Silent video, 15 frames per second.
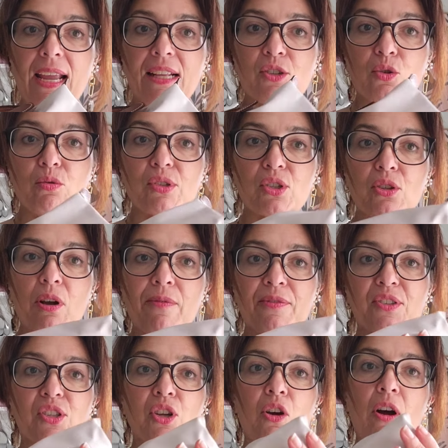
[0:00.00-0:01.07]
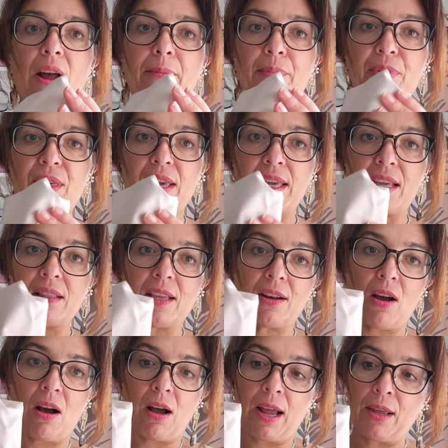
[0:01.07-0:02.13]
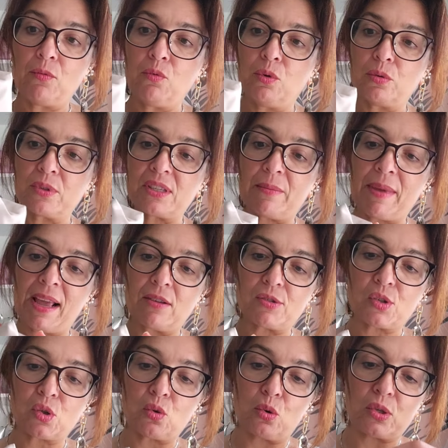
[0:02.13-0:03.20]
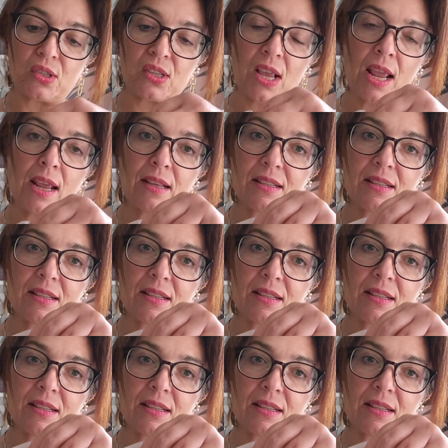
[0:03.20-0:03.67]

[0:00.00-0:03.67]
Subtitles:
It's all soft, so I'm thinking that I will somehow source